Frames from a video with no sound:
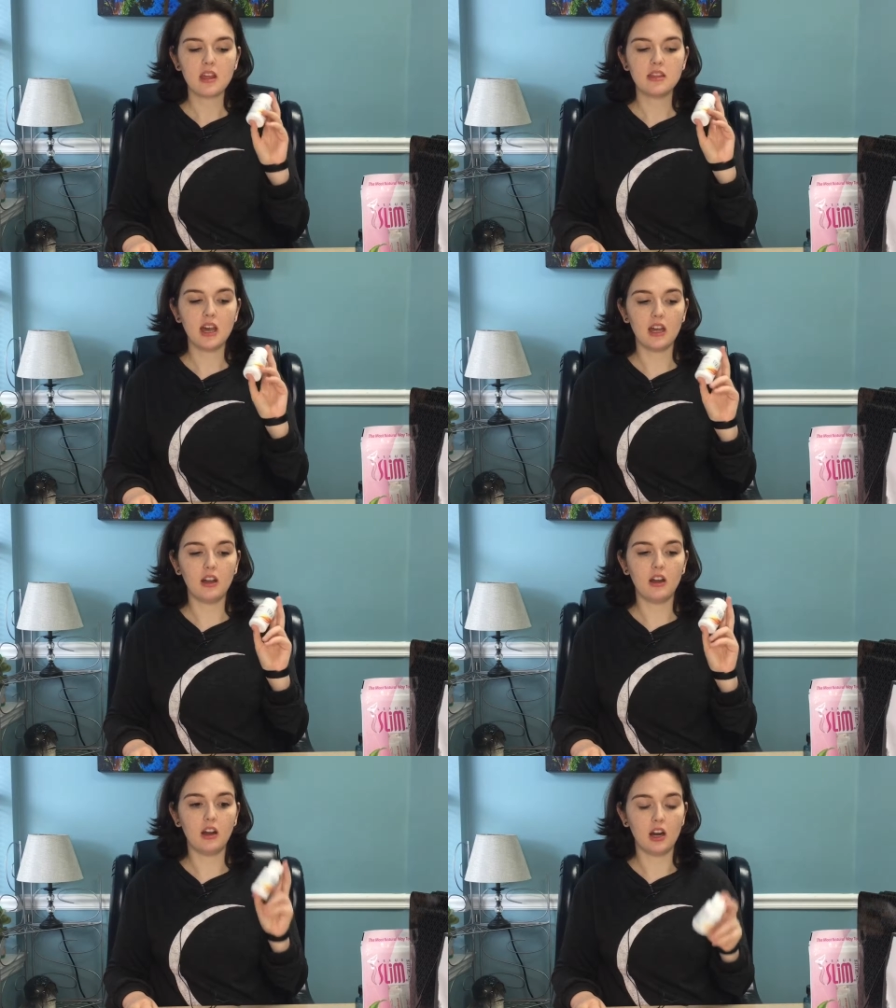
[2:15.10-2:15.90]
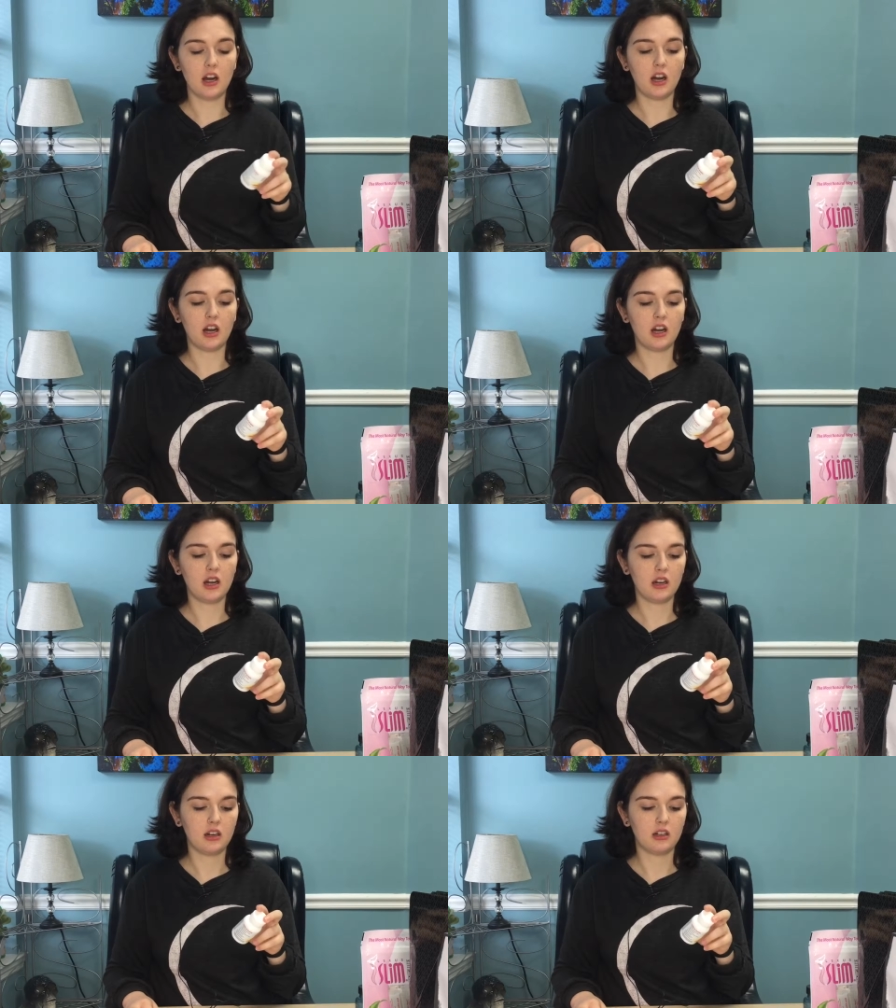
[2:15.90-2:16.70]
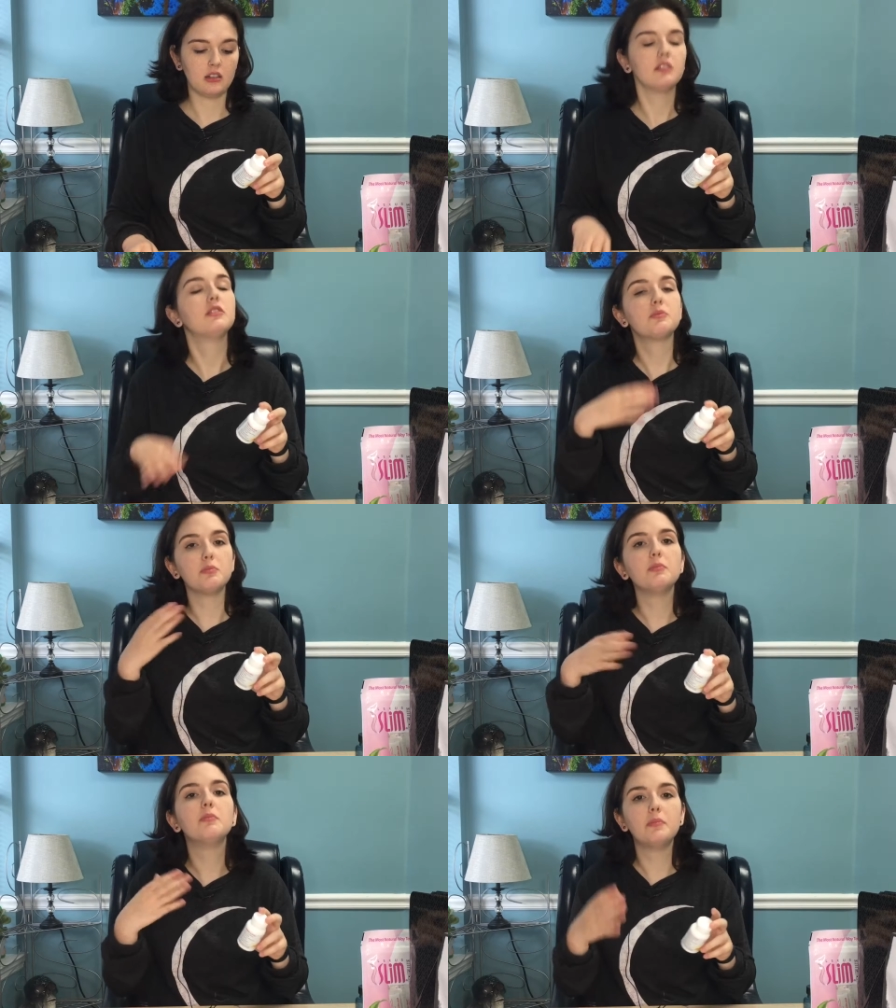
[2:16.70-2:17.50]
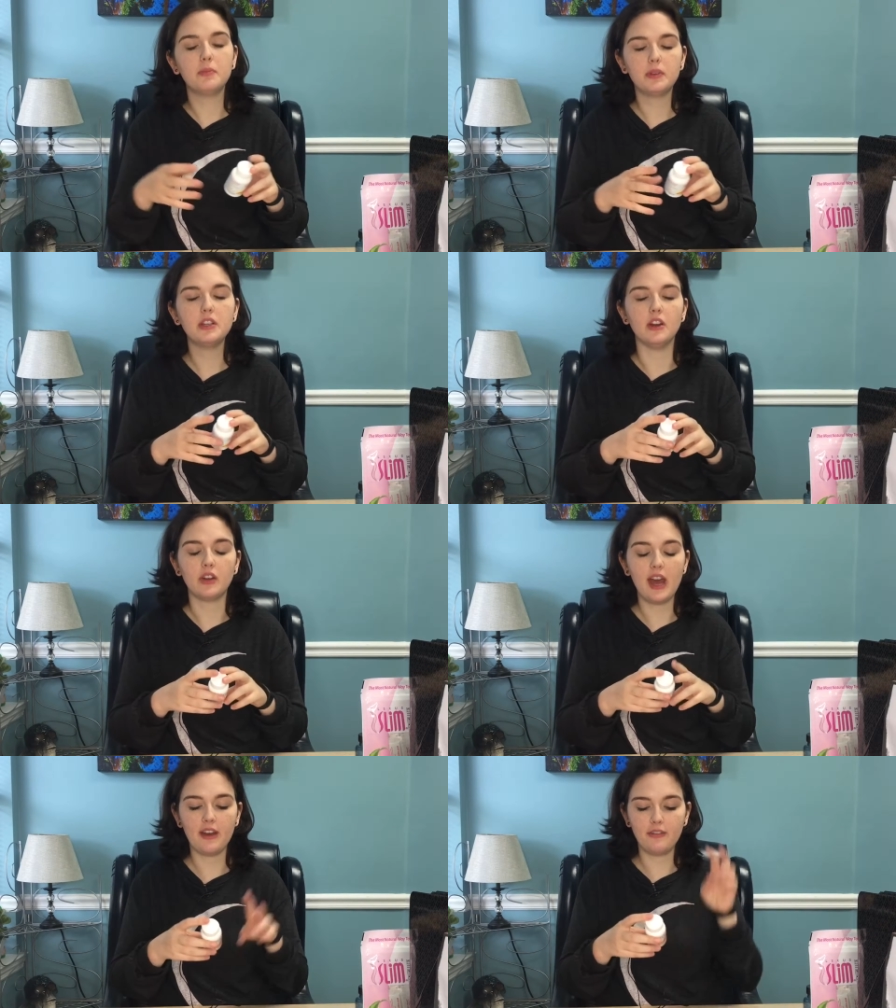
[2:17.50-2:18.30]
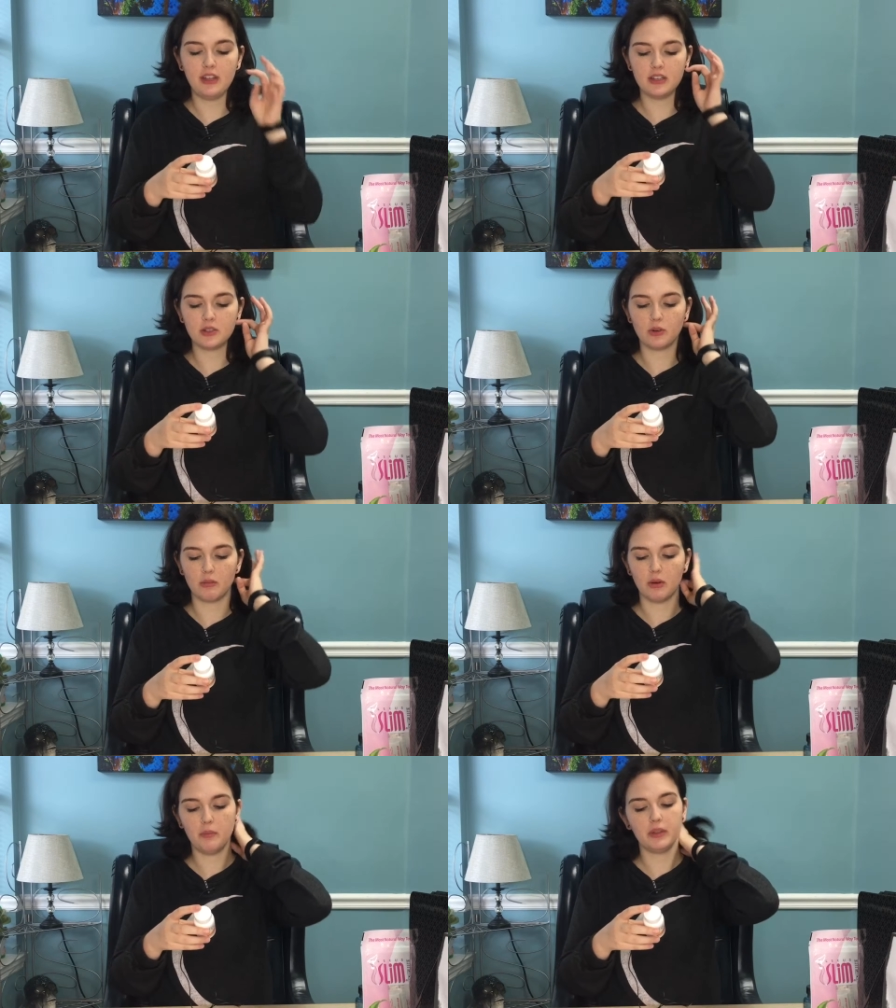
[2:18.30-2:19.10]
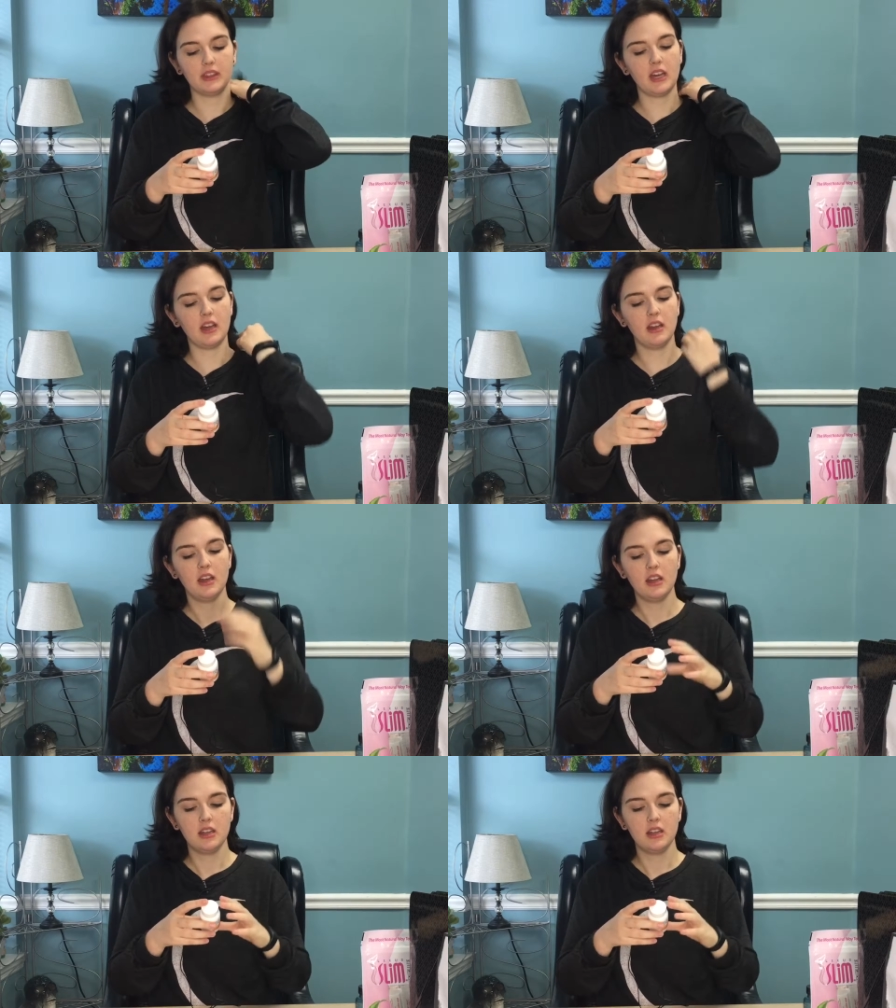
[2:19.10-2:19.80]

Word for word: that are, you know, caffeine is normal, but the